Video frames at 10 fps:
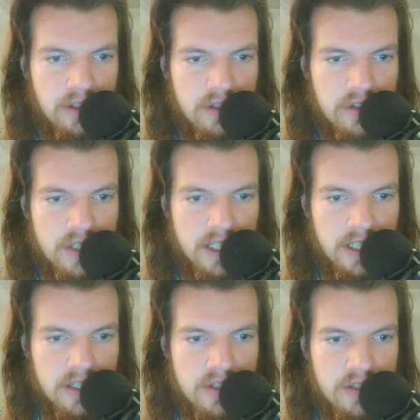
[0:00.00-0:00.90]
See
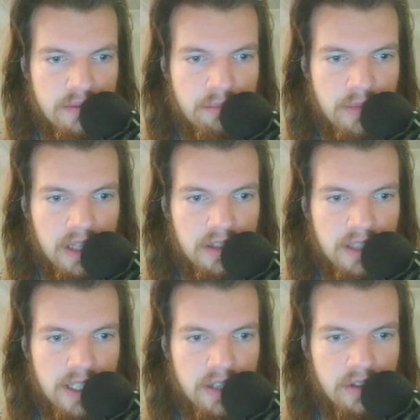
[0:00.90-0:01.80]
this
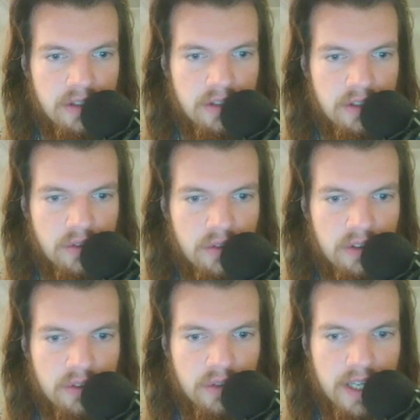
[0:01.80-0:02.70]
melting here, all
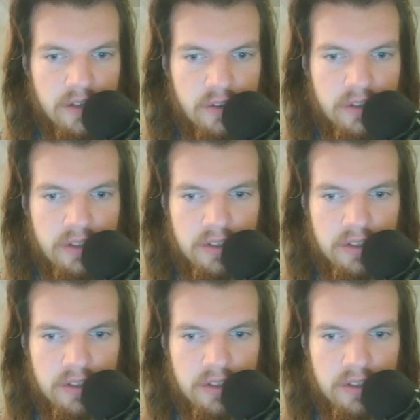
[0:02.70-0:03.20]
together.